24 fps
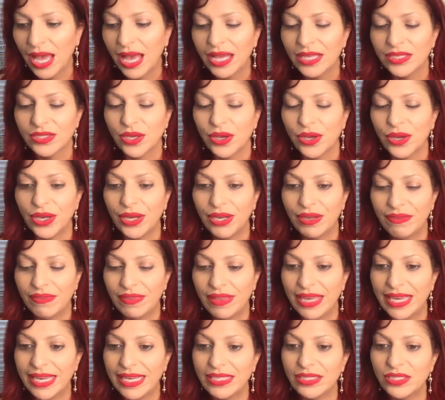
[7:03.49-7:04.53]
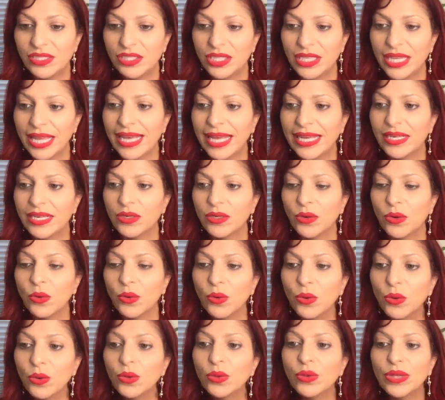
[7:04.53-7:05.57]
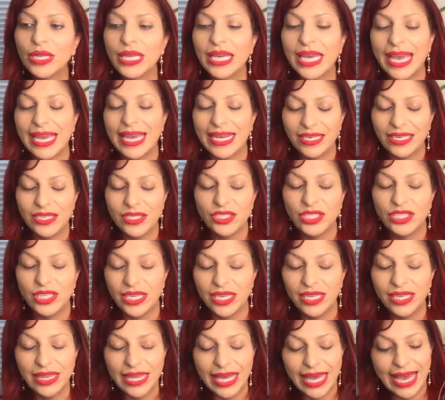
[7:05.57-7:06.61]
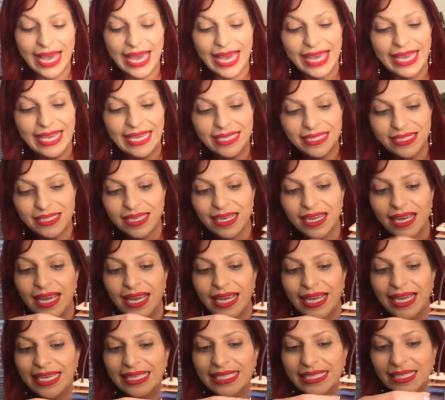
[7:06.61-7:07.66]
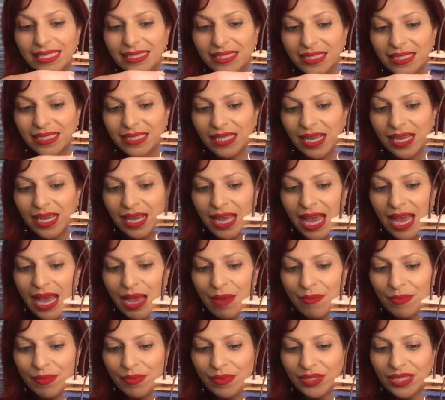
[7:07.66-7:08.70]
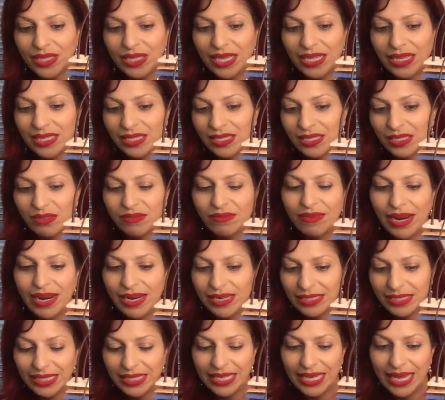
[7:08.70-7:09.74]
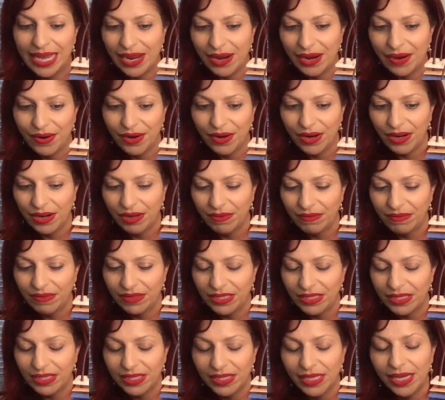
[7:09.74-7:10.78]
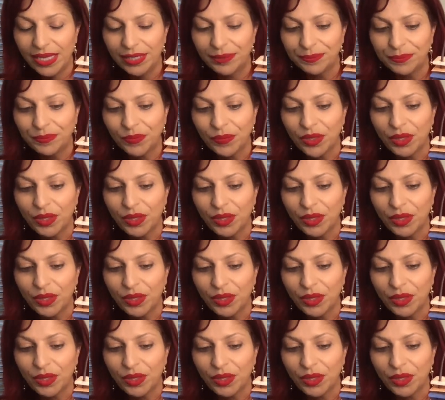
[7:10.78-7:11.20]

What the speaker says: So if they're insulated, all the energy, the heat, isn't in the surrounding area of the skin,